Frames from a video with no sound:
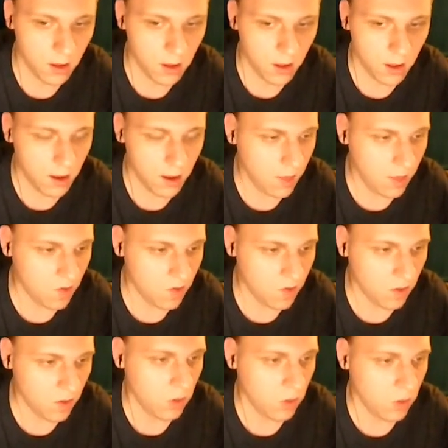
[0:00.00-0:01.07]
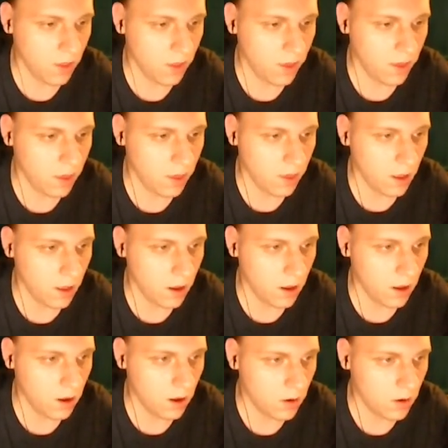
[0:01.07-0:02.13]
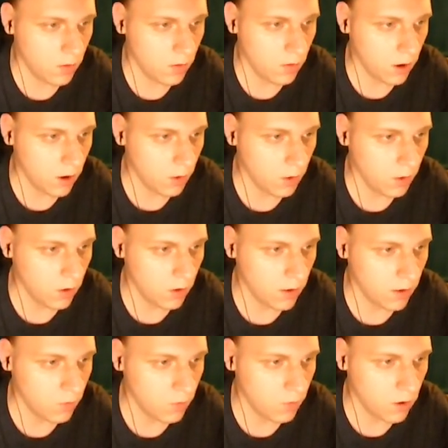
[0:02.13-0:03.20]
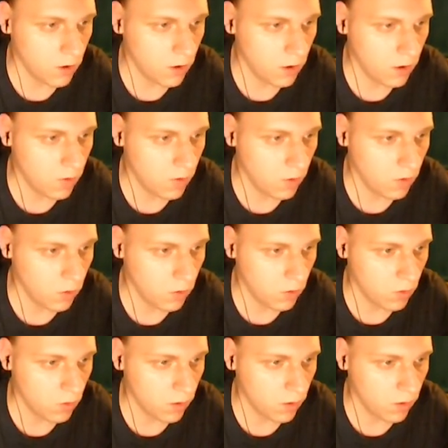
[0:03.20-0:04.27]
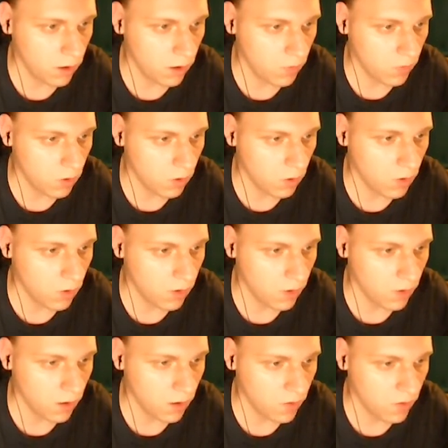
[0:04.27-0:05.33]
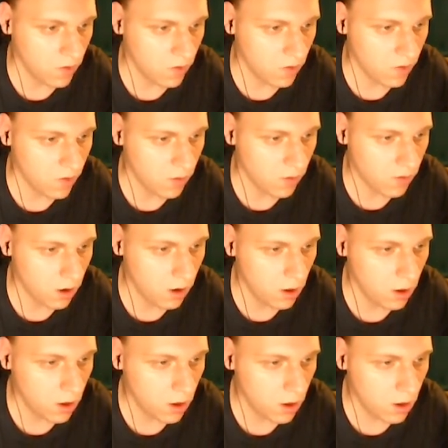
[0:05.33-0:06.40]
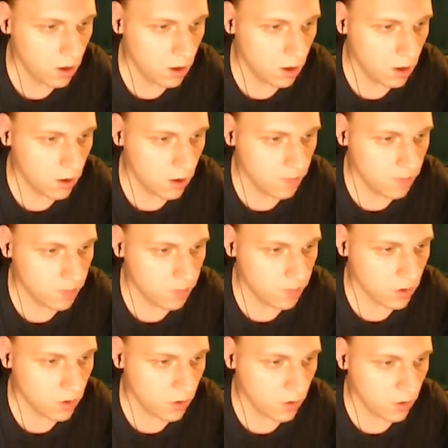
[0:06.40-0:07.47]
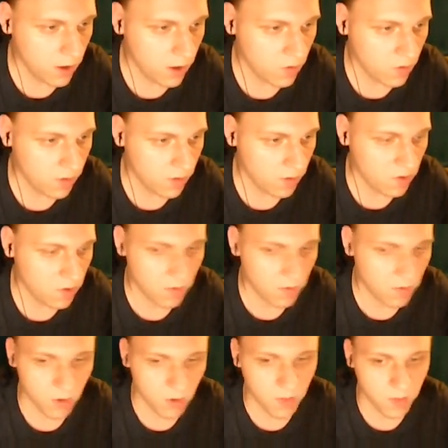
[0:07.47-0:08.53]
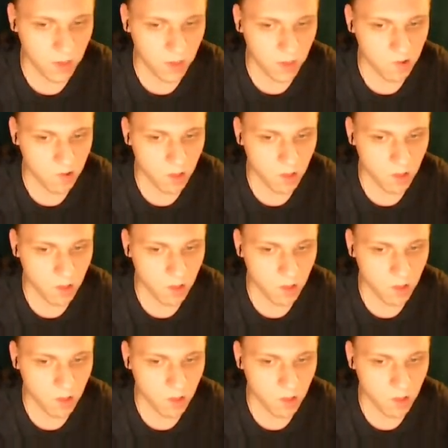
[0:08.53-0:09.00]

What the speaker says: is essentially, wait, how many do I have? 1, 2, 3, 4, 5, 6, 7. Great, so we have 7 of these.